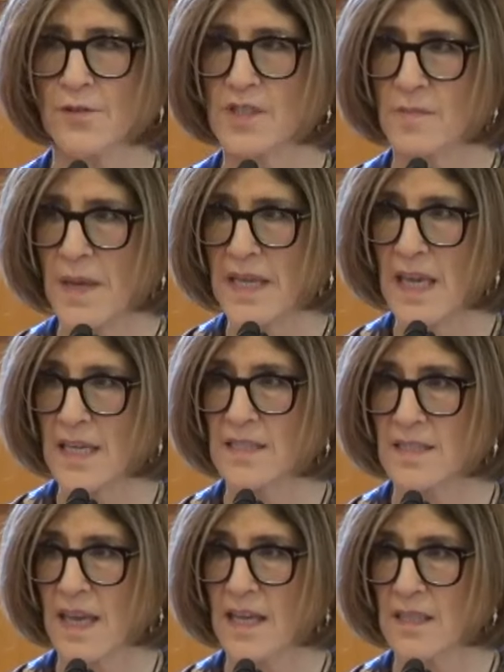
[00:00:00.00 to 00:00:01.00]
speaking
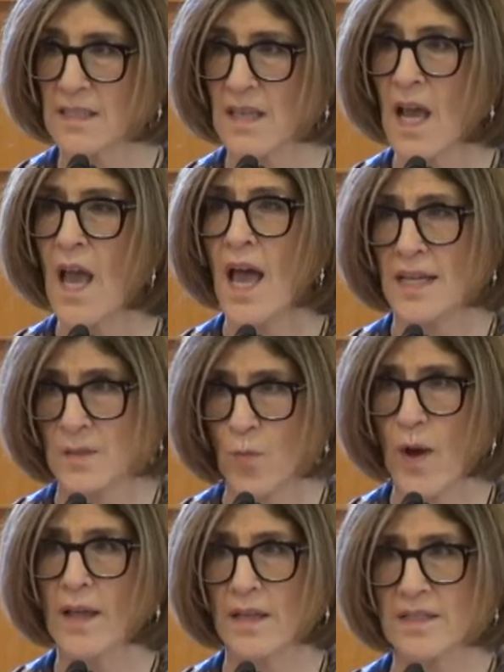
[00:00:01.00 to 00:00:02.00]
skills, as
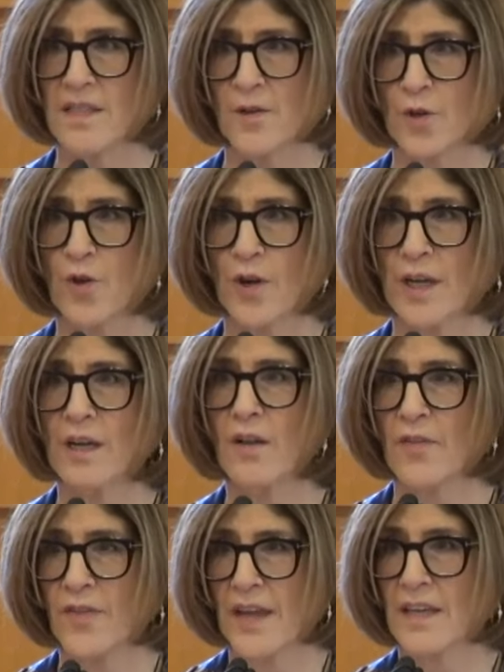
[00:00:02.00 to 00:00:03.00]
well as their critical
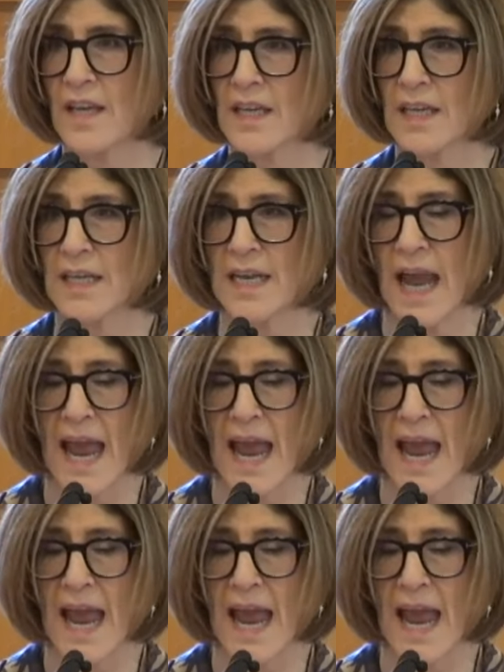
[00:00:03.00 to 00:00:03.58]
thinking and,